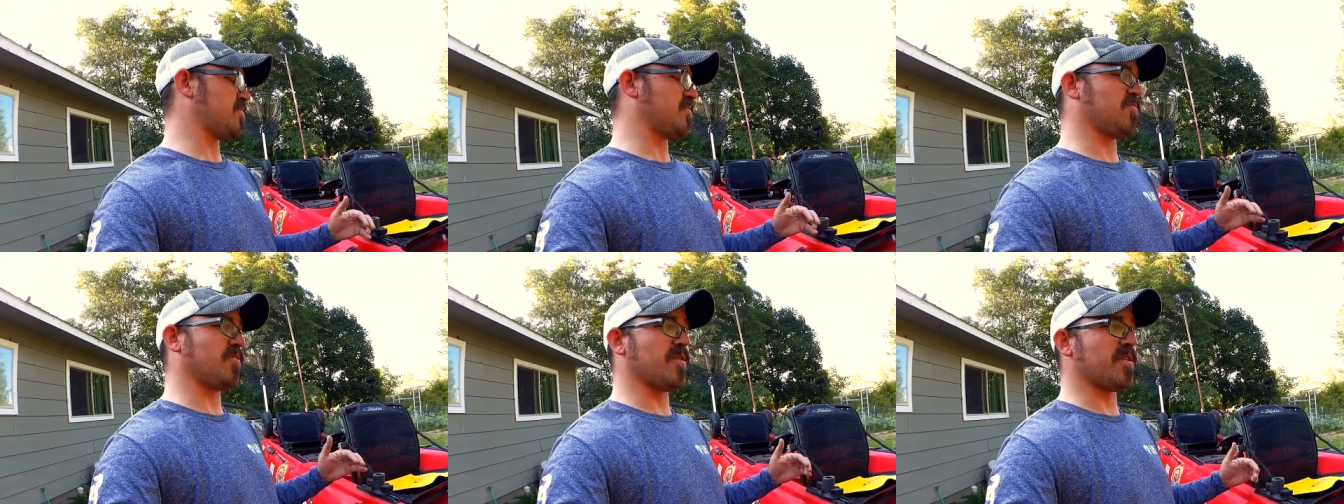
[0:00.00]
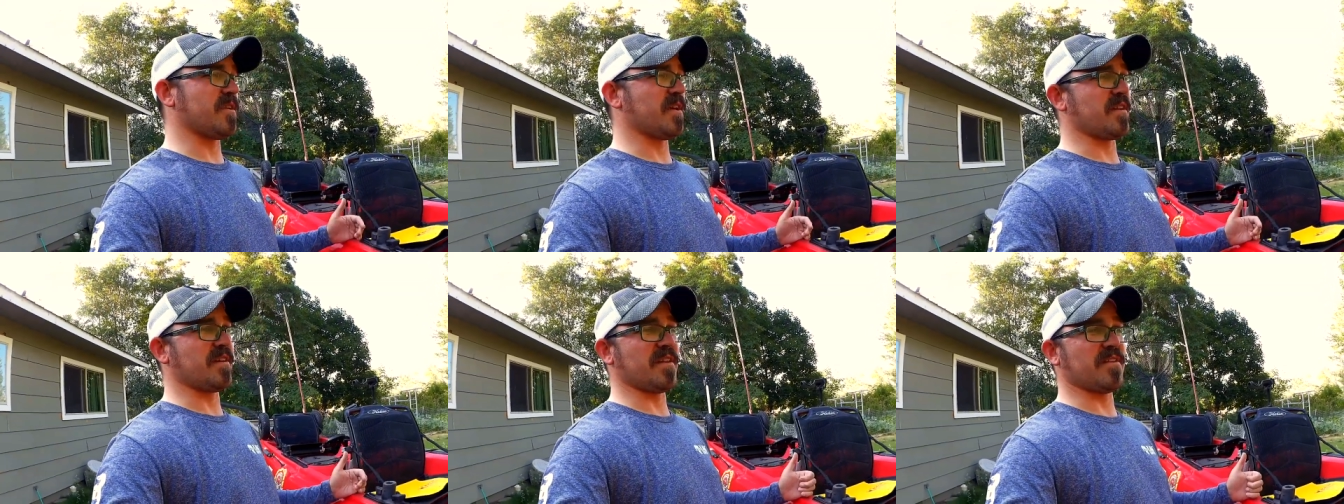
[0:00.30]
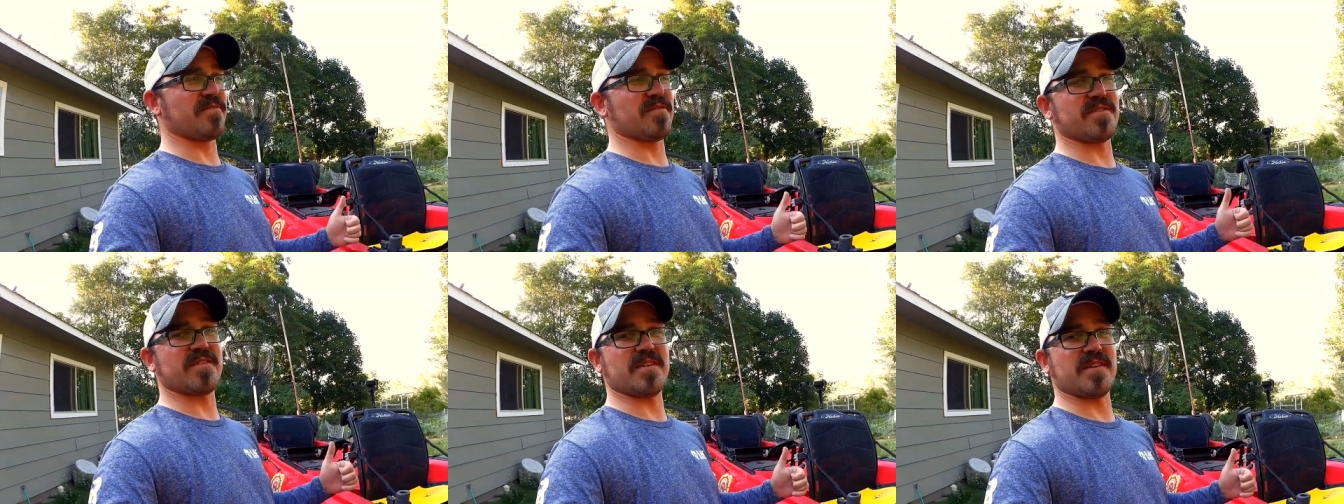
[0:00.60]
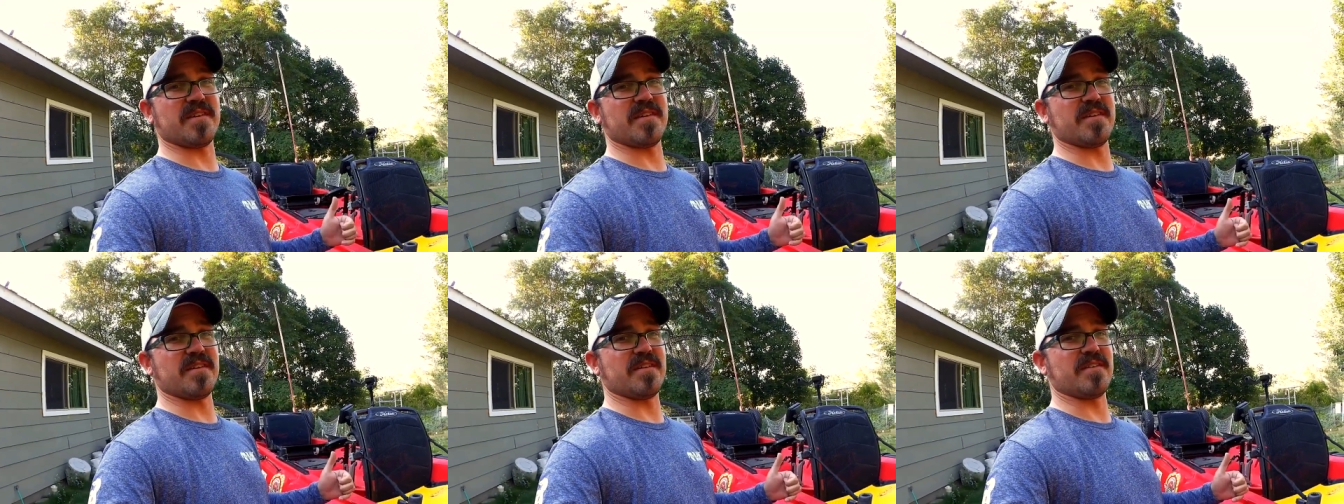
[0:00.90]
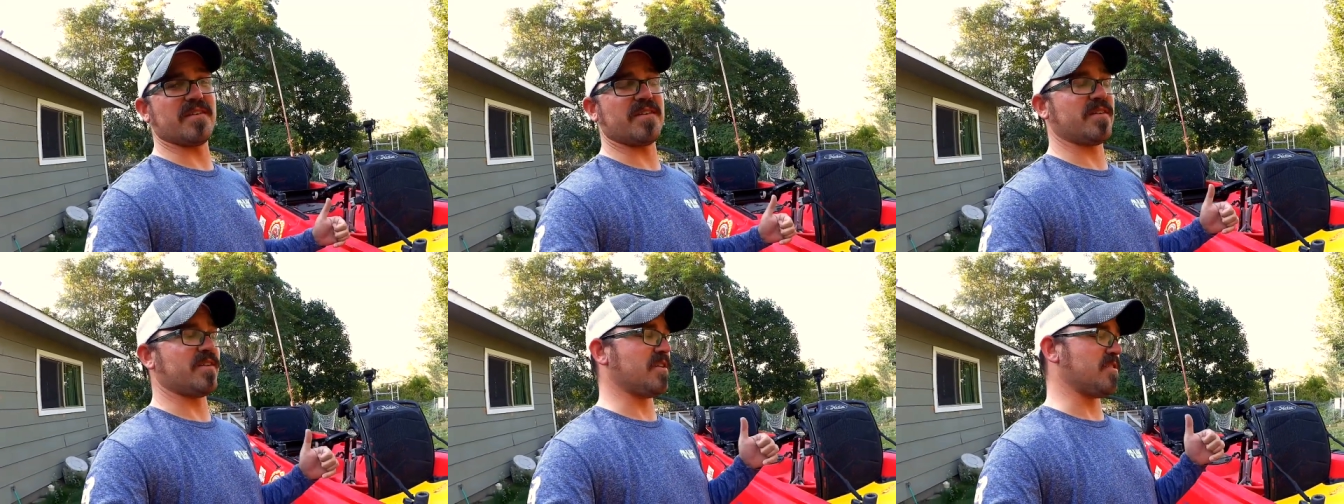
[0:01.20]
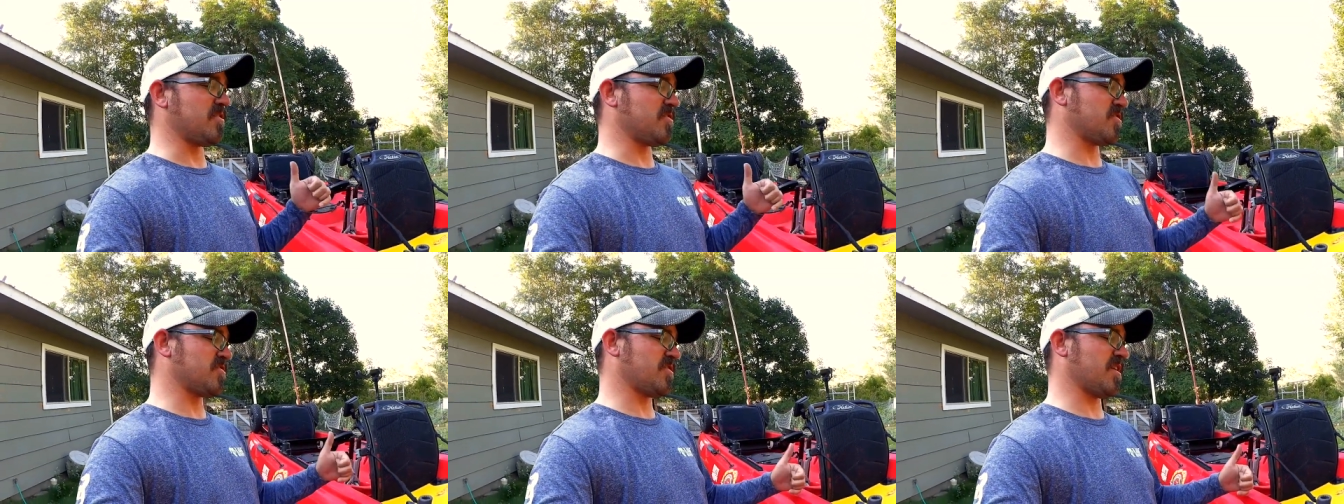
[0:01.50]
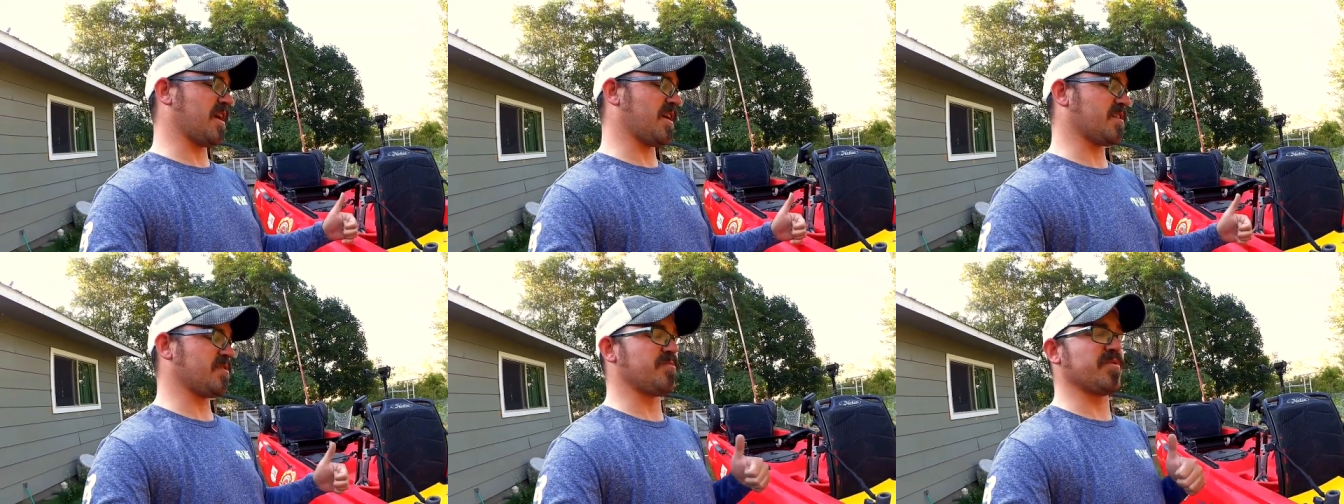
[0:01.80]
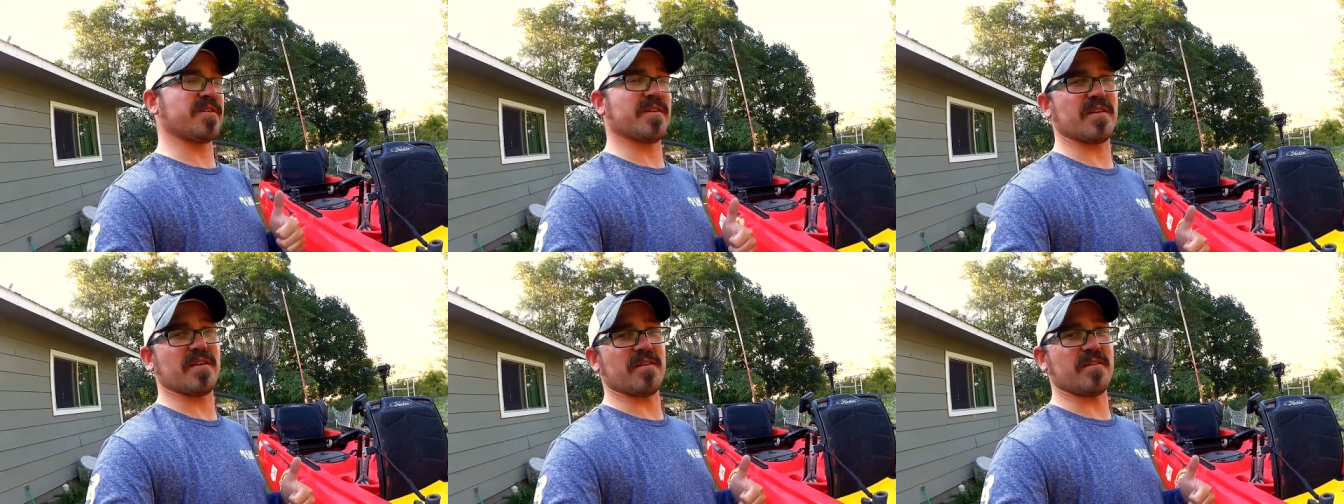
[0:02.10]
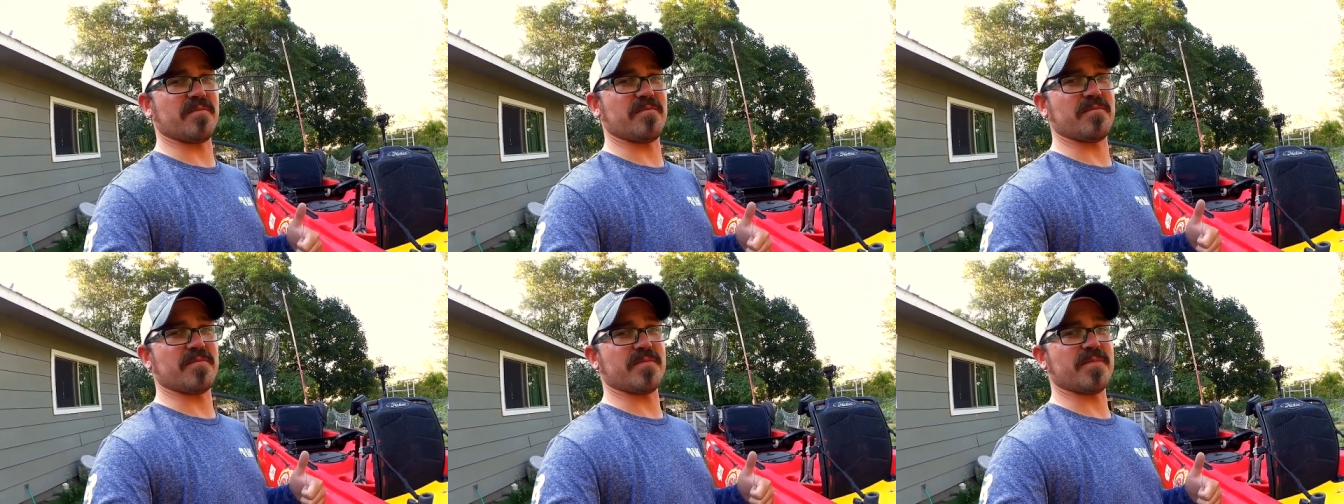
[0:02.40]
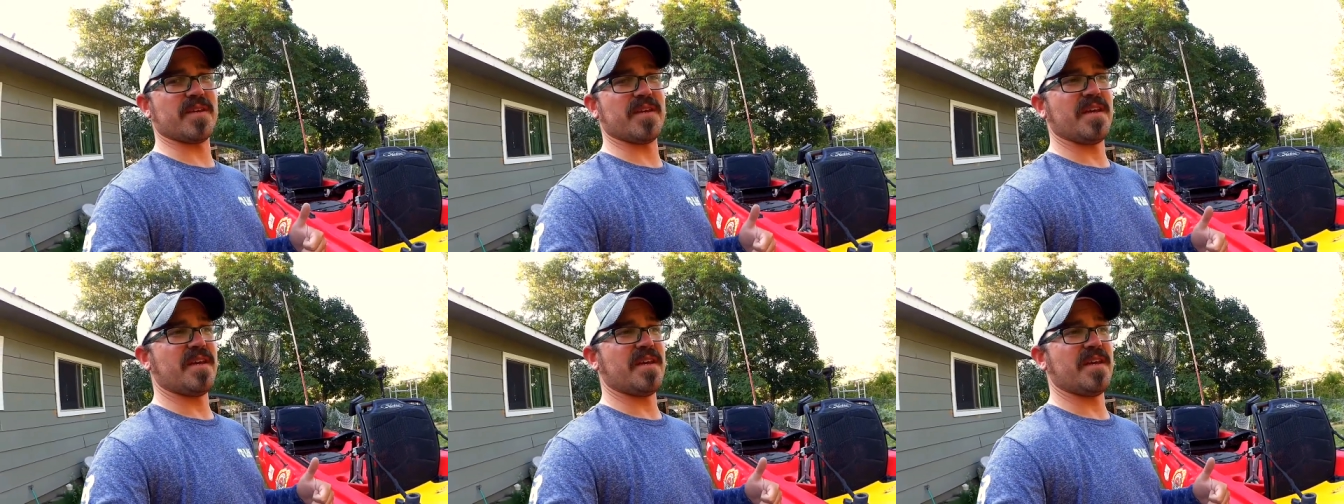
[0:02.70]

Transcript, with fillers: One, I'd love to see gyro tracks become